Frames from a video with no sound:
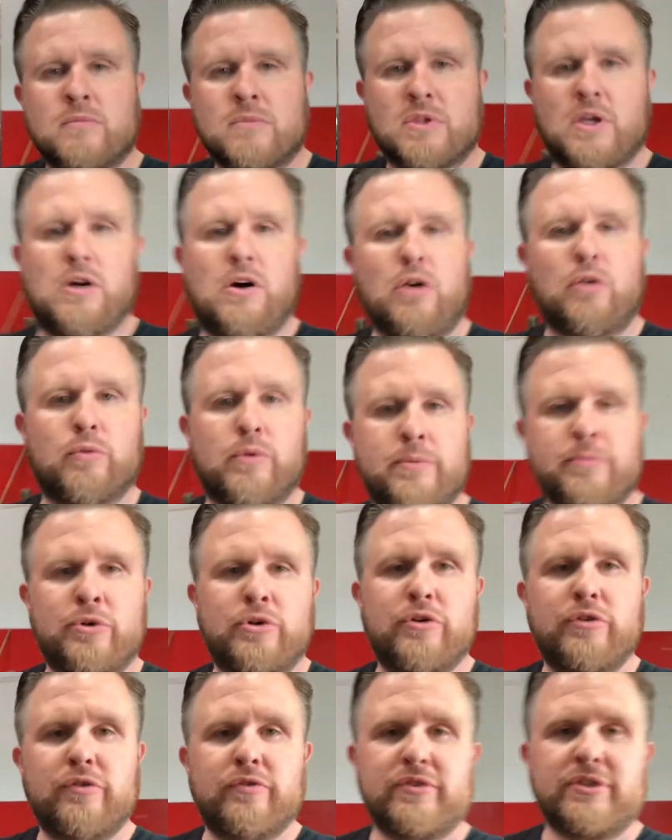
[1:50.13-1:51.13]
all
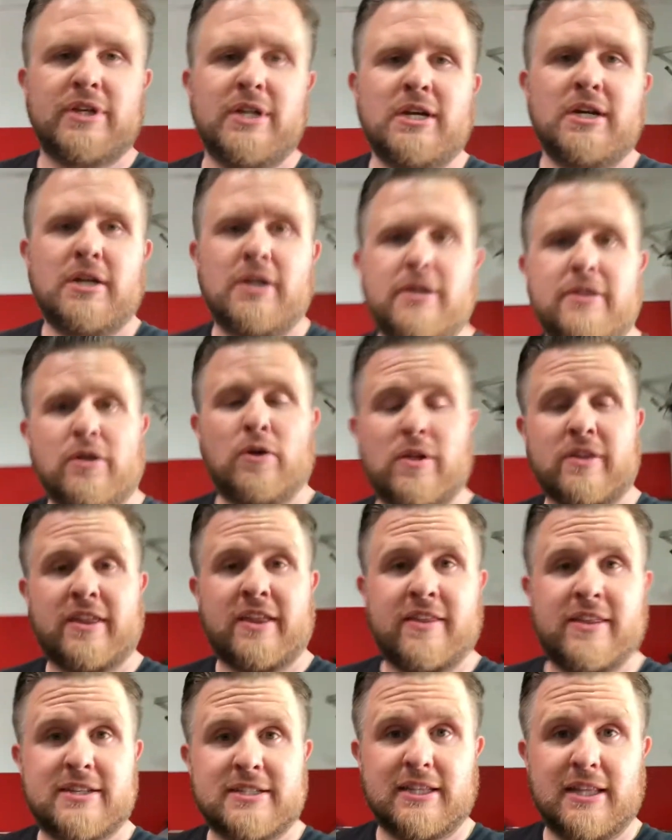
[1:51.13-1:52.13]
removed. The only thing
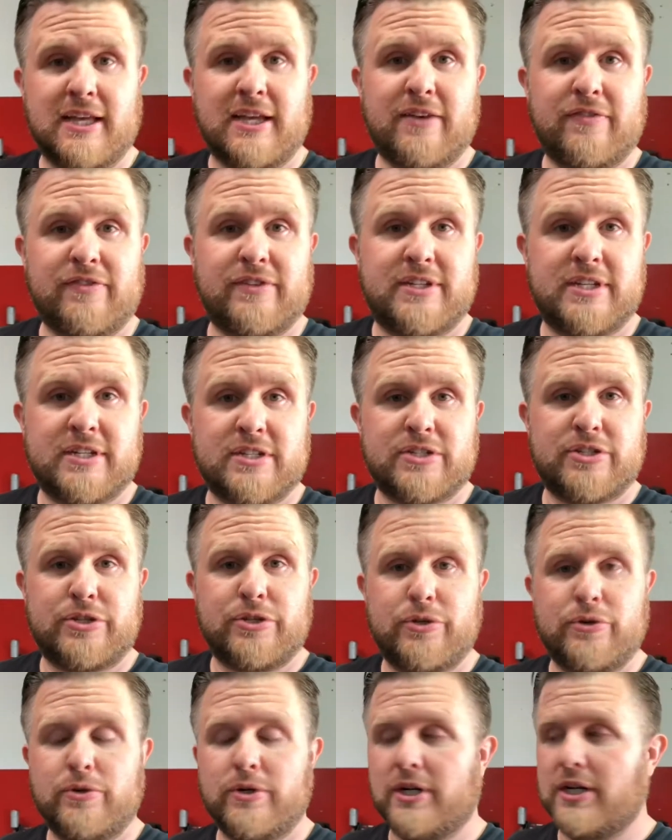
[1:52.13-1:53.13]
that's left is
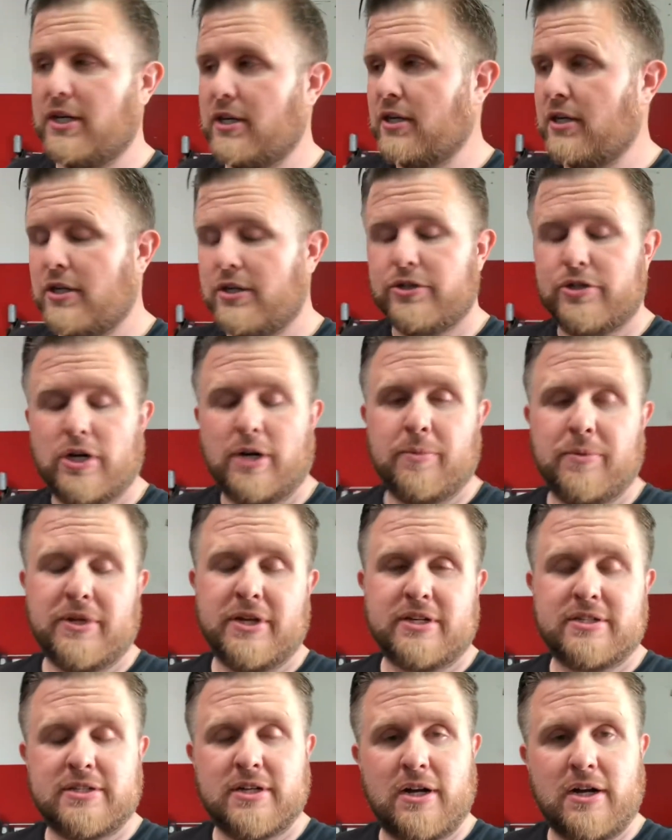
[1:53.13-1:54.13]
to drop the
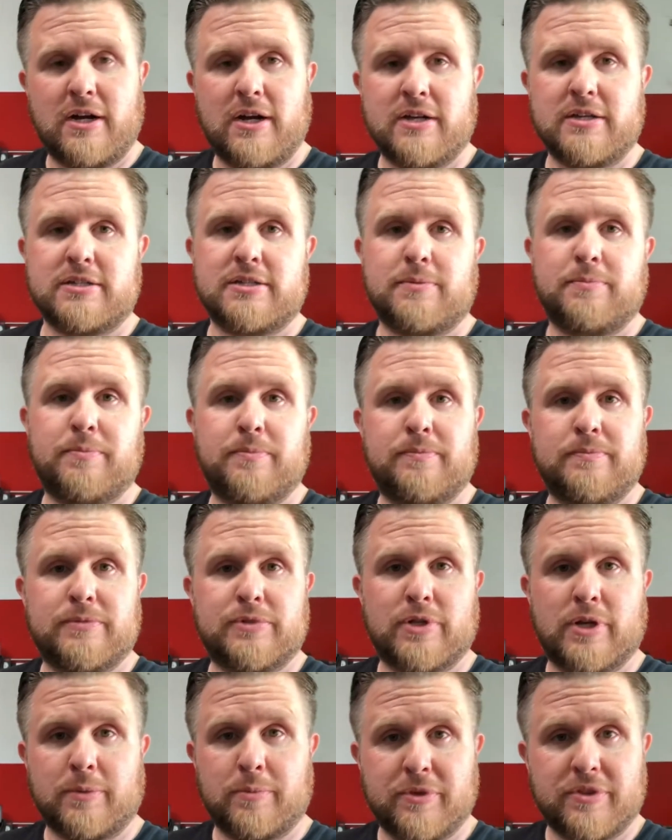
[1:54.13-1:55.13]
exhaust
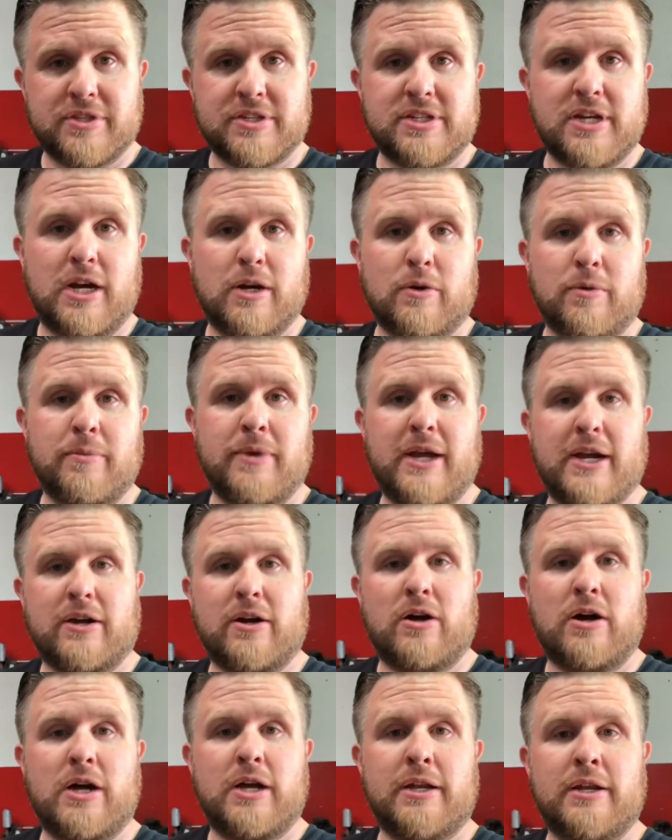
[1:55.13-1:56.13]
so I can put the stock one back
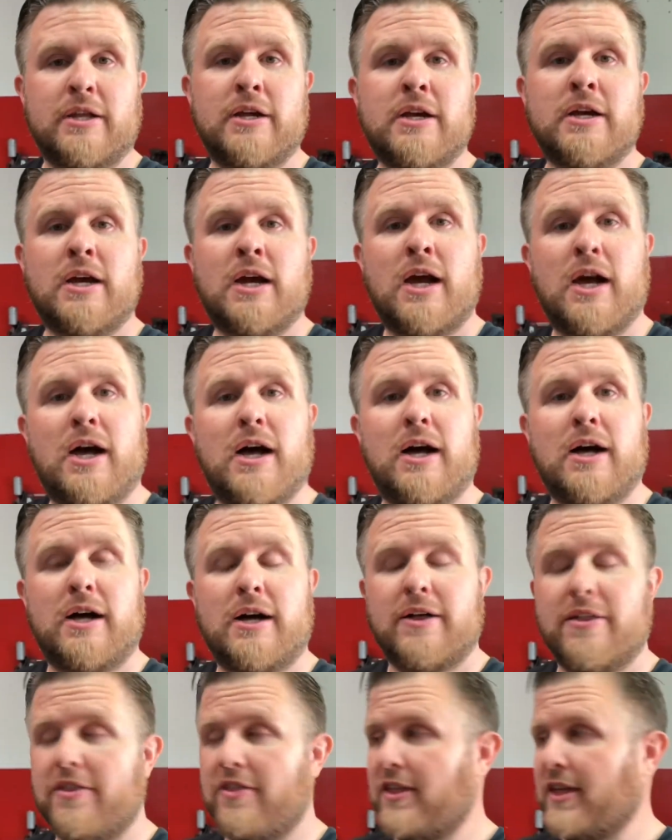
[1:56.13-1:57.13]
on.
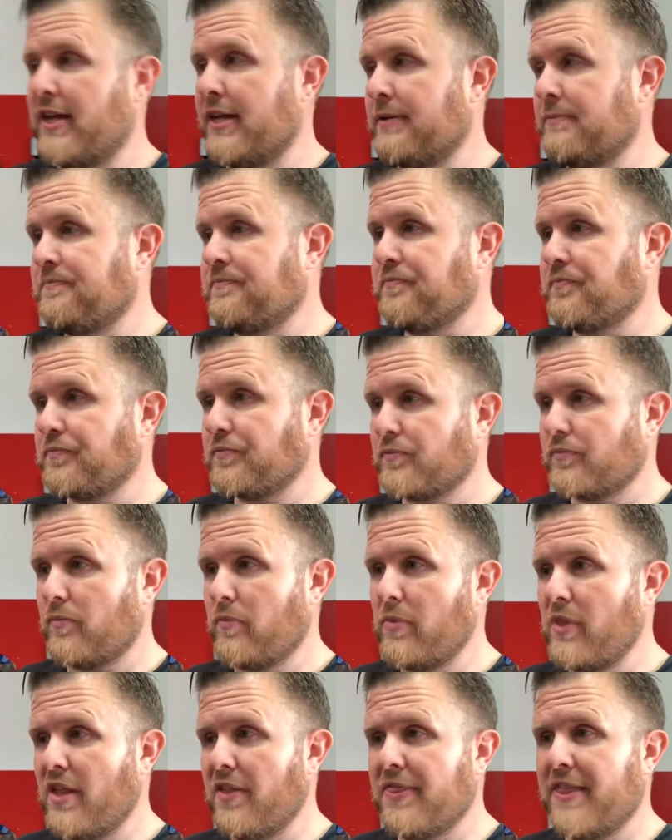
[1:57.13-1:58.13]
Then
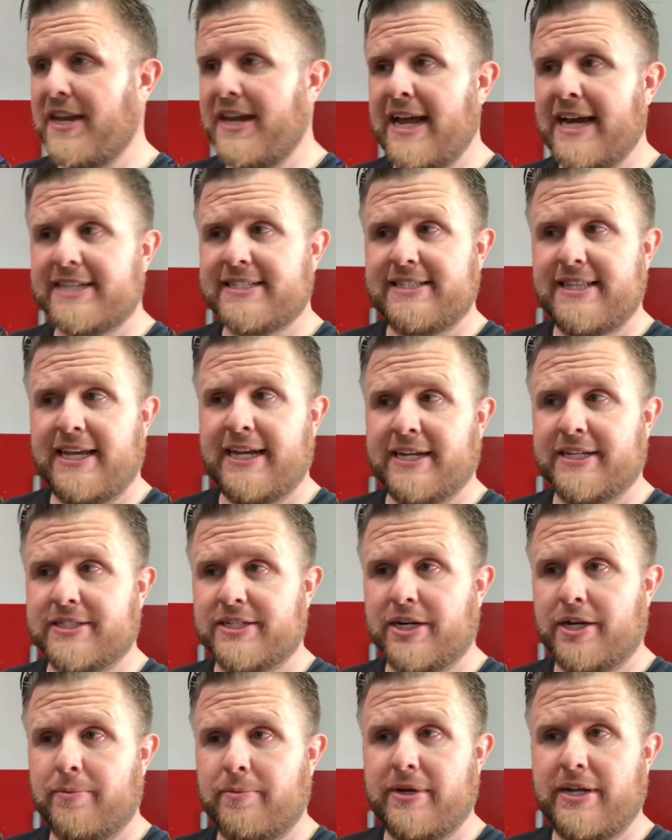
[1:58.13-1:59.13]
the next thing is
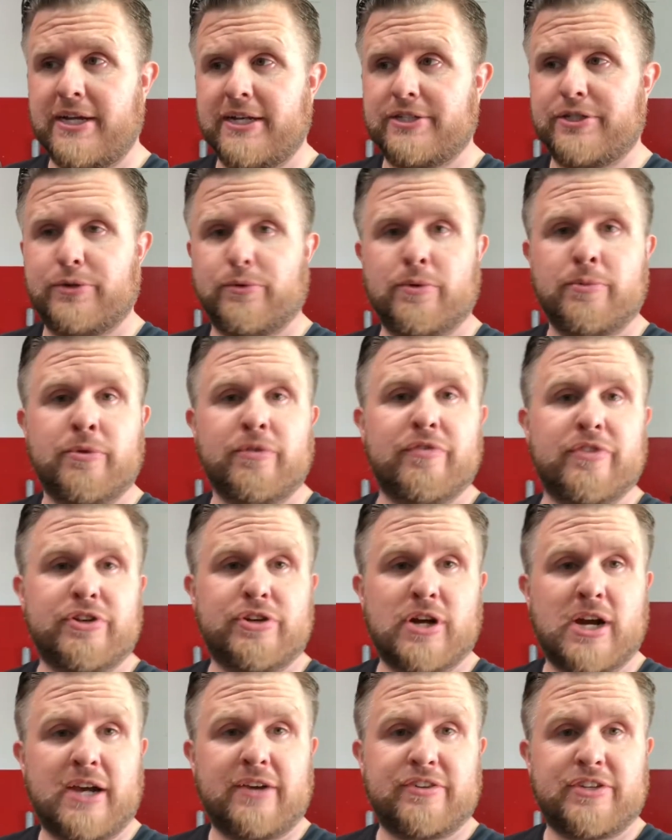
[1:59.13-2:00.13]
going to be to remove the
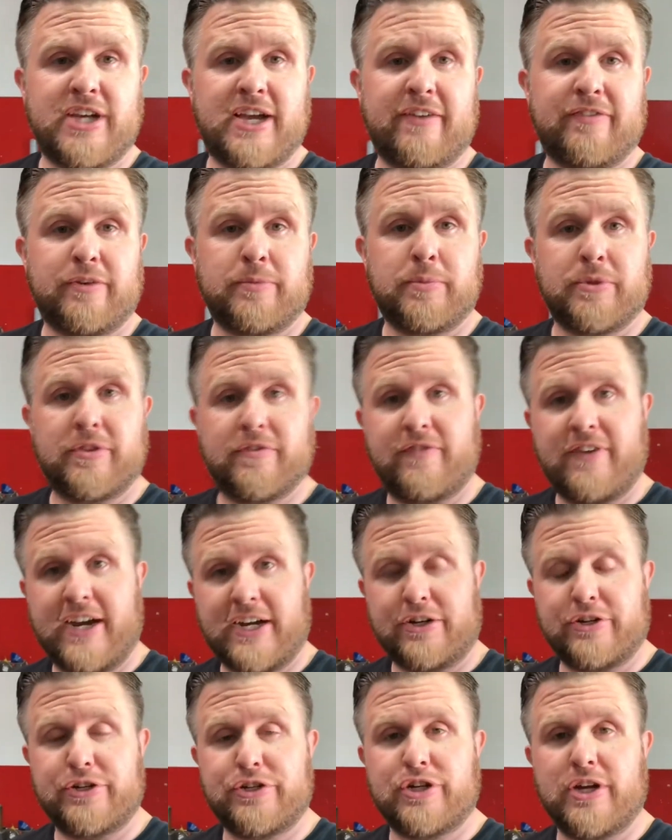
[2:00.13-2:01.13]
drive shaft and put the
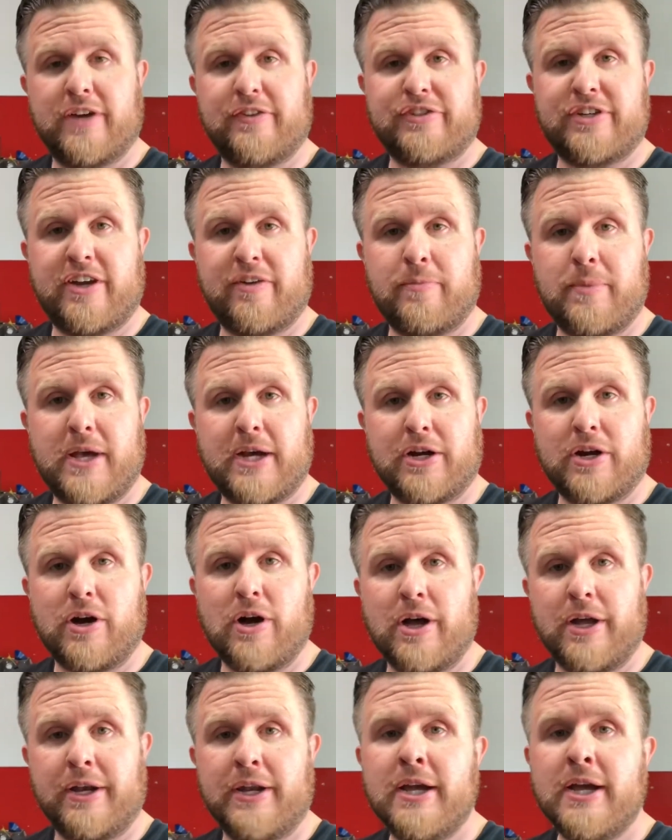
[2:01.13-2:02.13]
factory drive shaft back
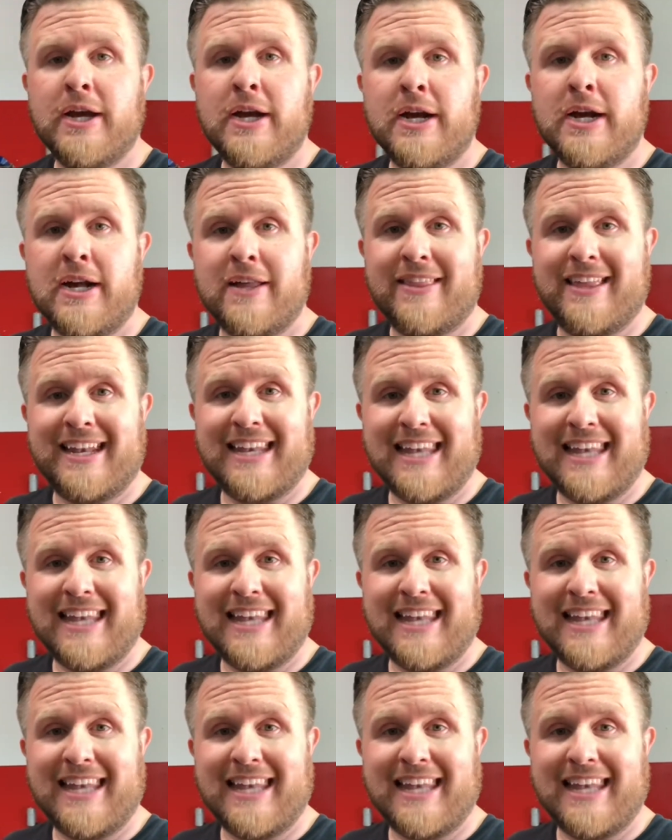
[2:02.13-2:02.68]
on. Then